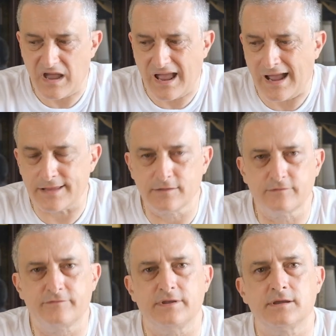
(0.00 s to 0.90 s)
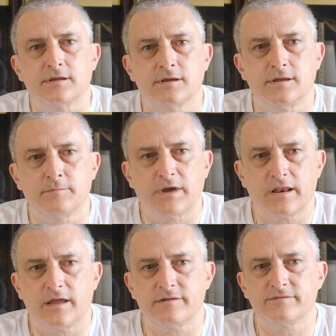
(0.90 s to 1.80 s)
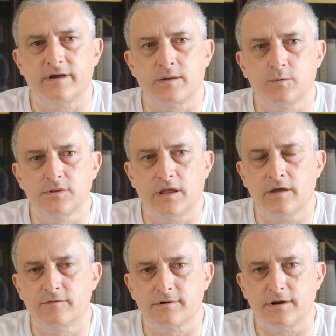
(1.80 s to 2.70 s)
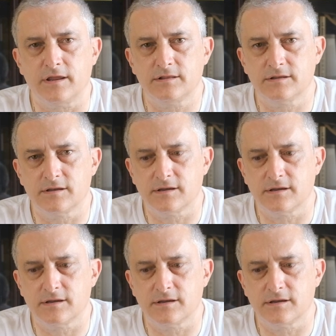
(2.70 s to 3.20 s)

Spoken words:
I don't think in my life I will ever need